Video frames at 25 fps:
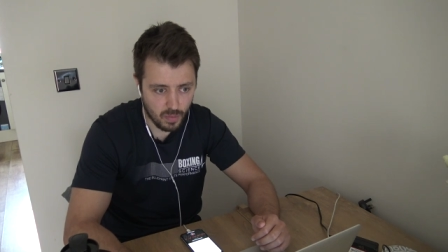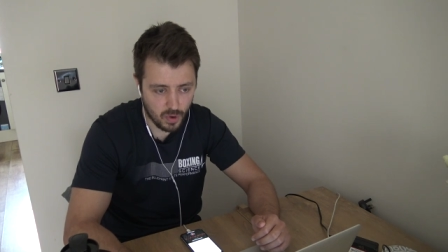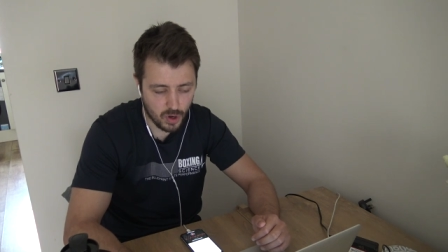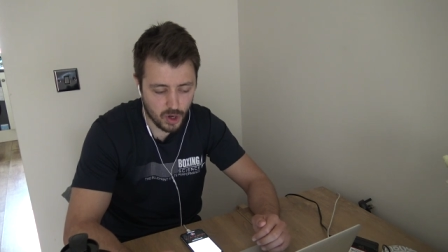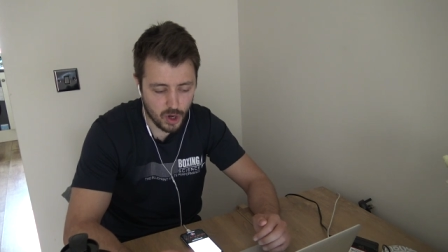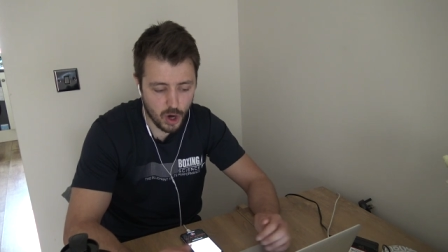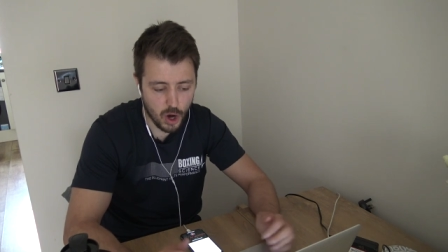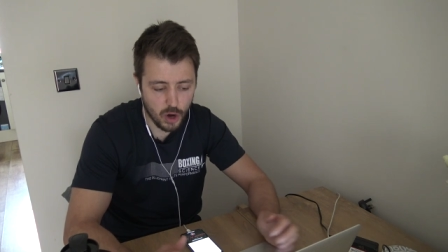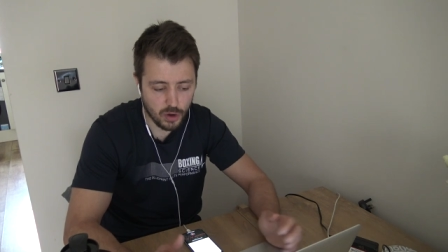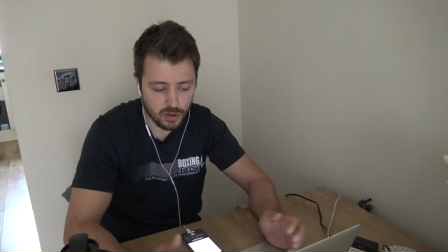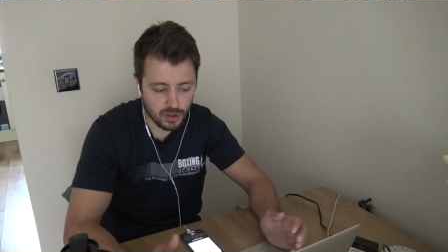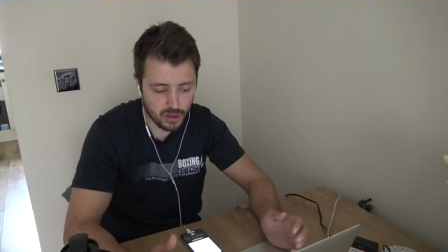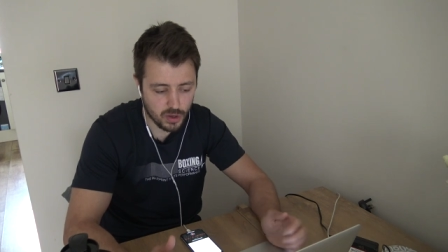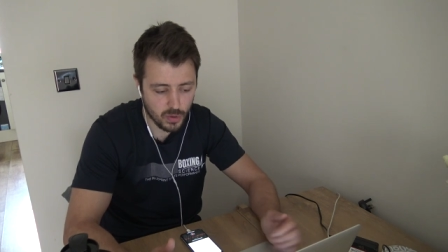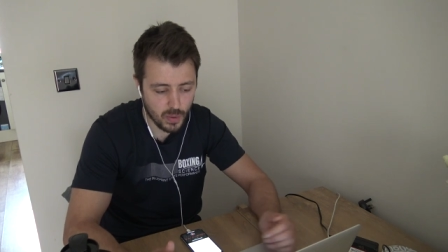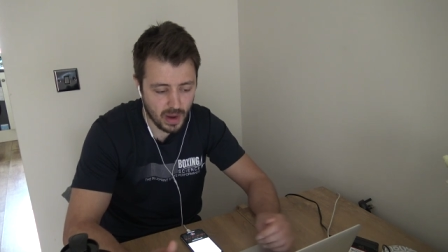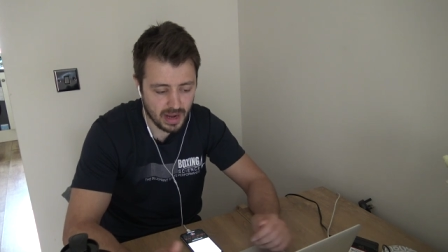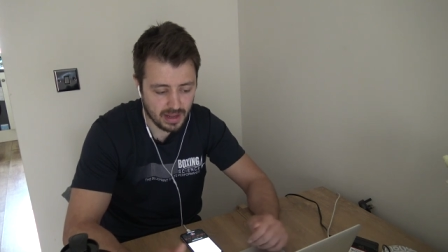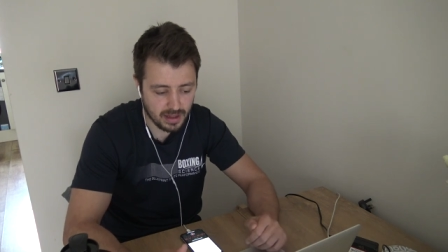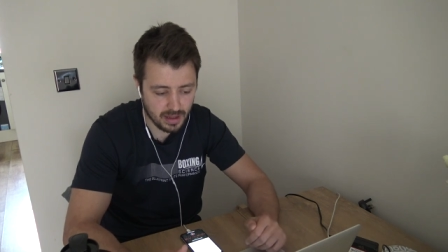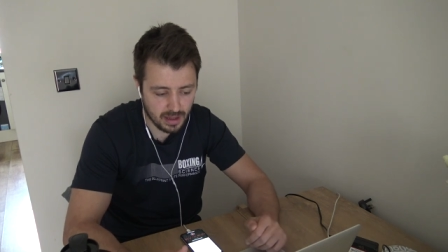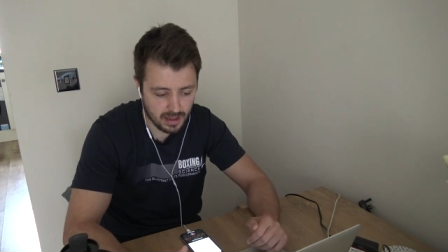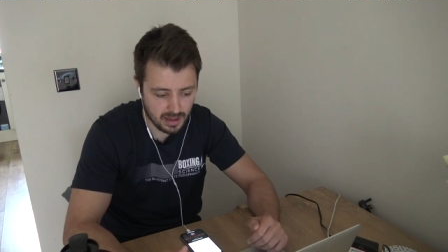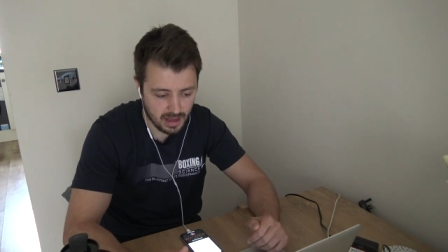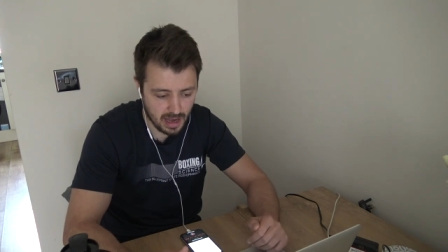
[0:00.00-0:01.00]
go-to
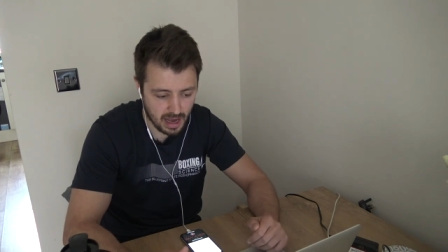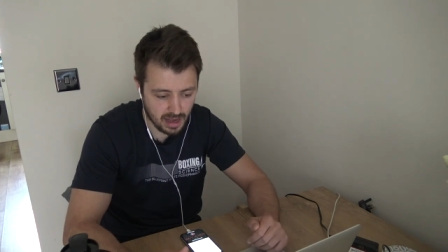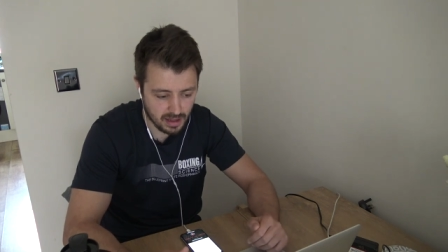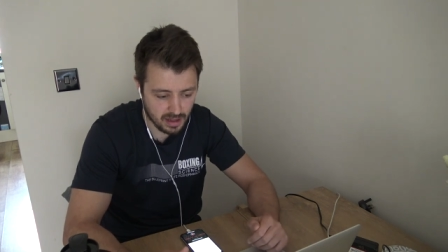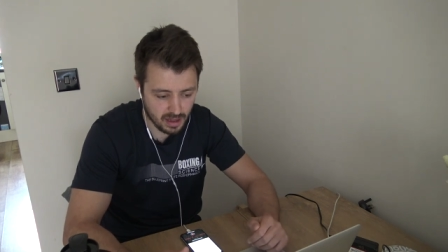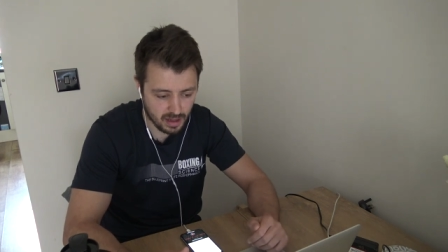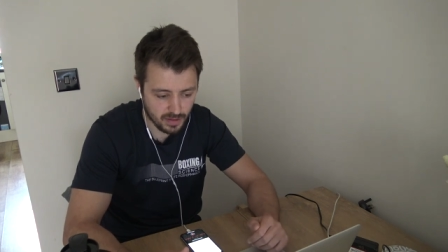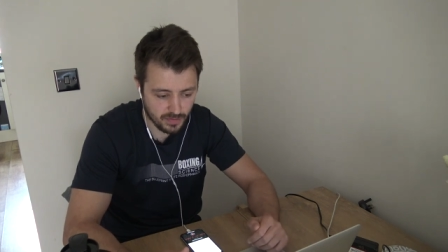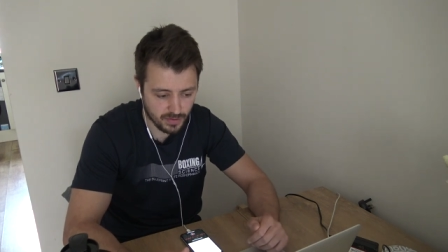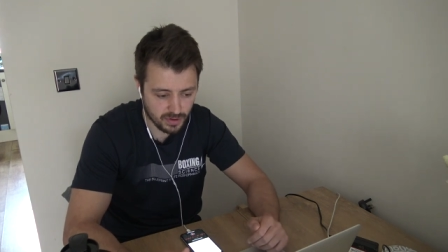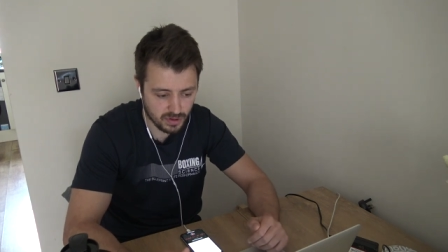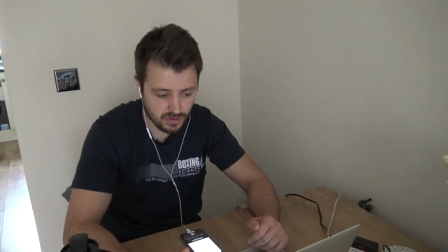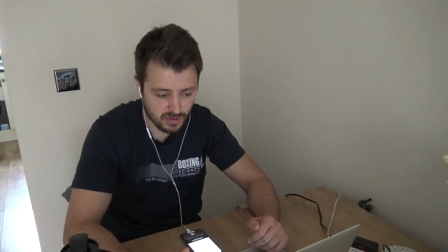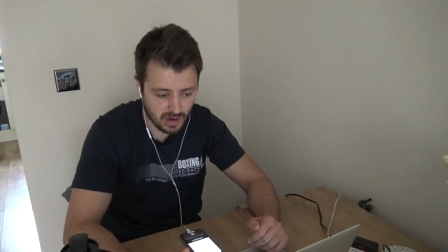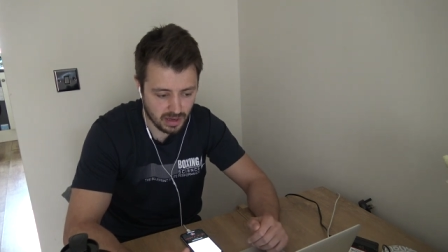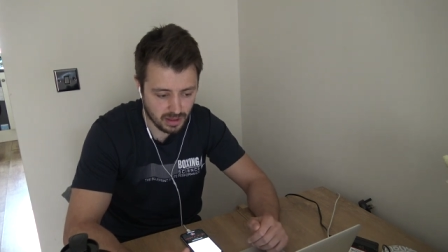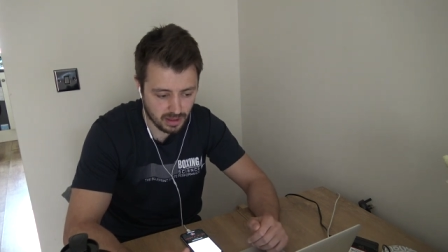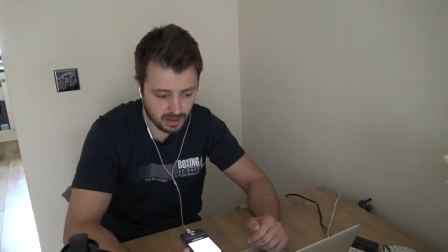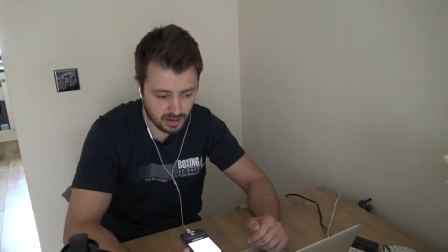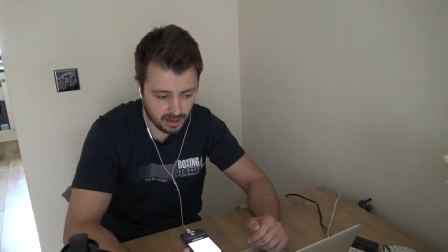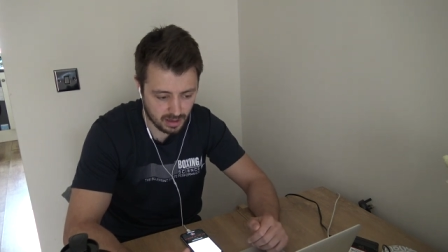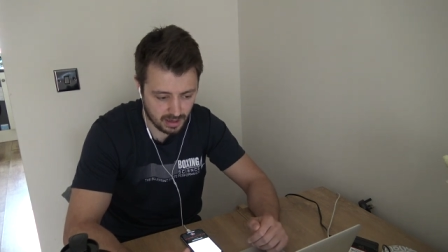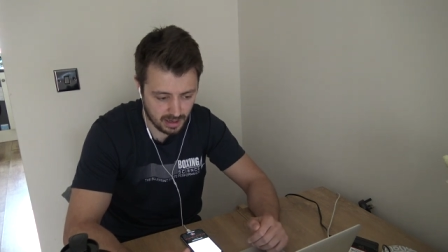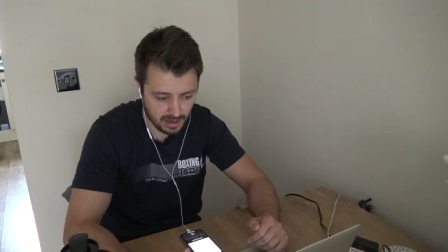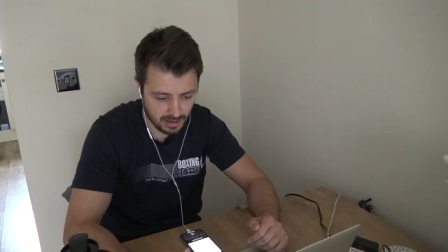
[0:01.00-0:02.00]
exercises for strength
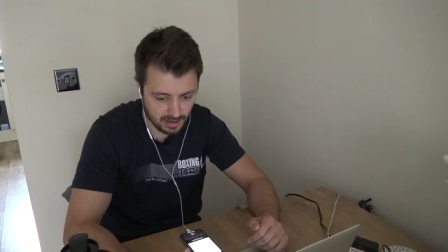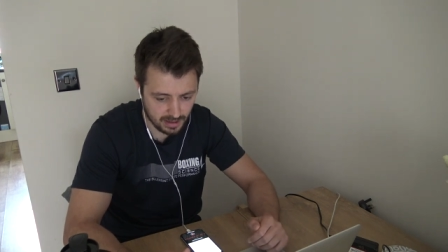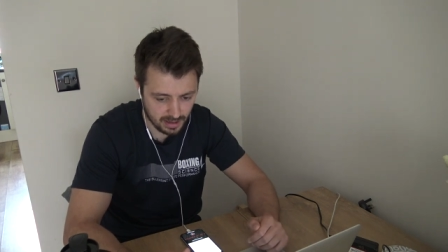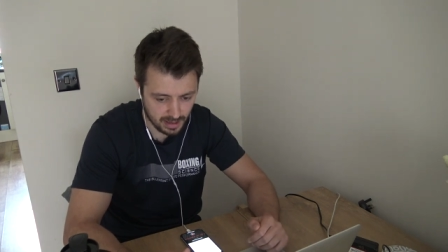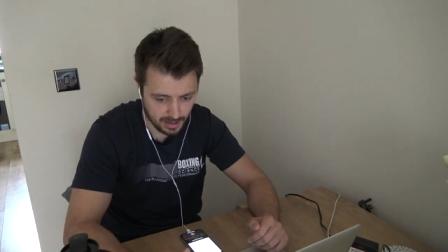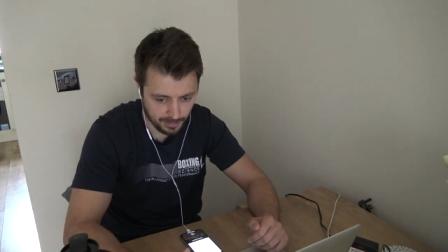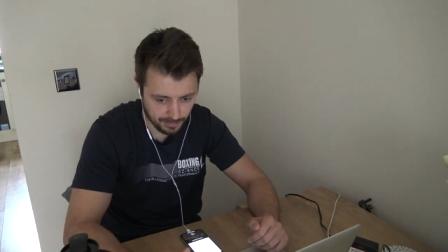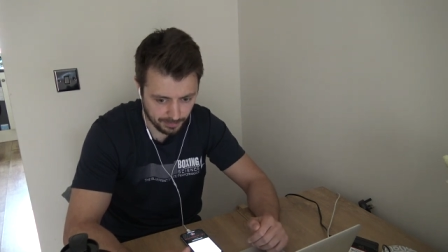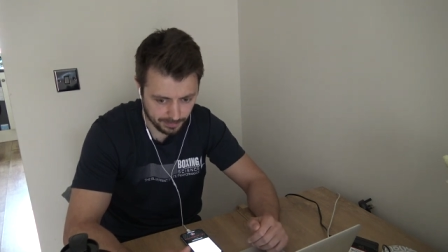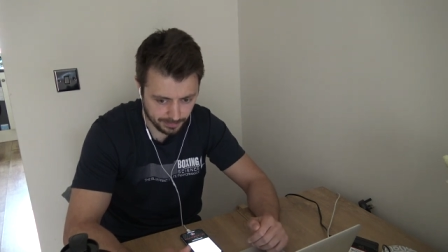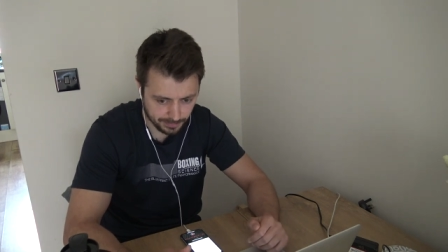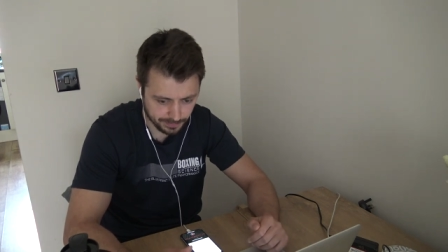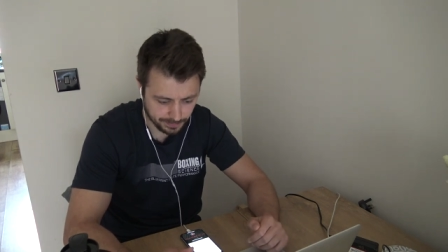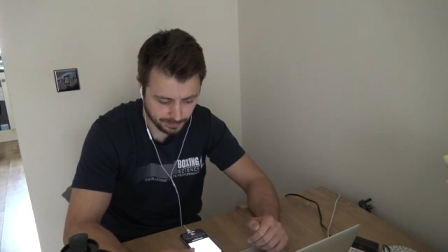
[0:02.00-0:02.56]
and conditioning.